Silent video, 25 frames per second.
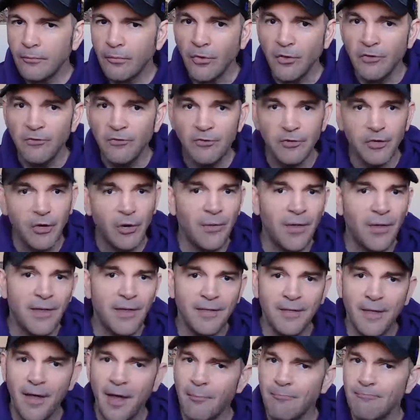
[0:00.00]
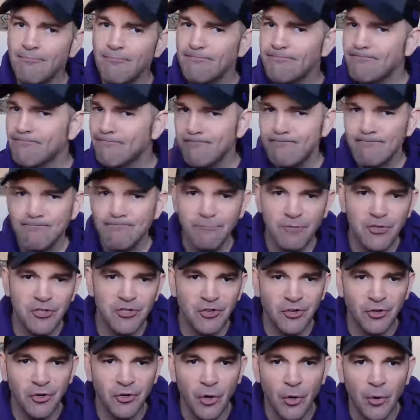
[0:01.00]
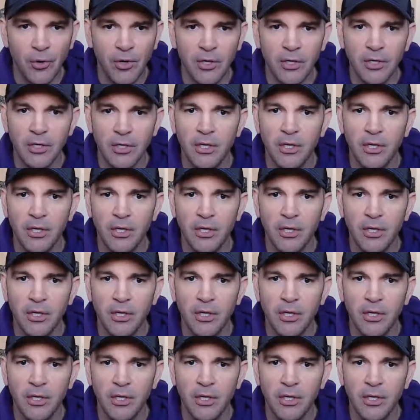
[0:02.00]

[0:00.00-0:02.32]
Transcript: If you don't like that, just ignore it,